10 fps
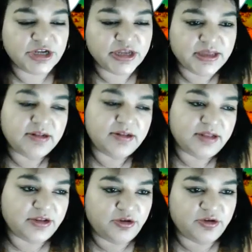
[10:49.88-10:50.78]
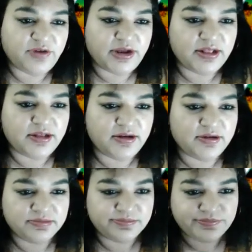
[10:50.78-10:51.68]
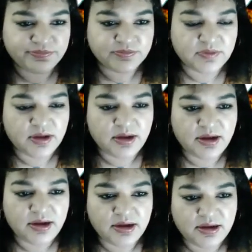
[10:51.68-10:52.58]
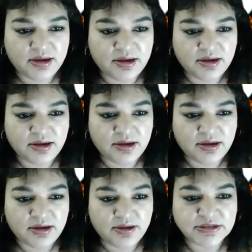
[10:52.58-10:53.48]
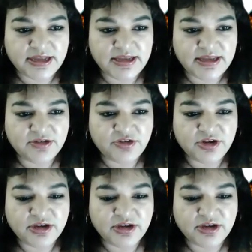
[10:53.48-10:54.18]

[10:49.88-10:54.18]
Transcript: chicken, then you're a regular uh, person that eats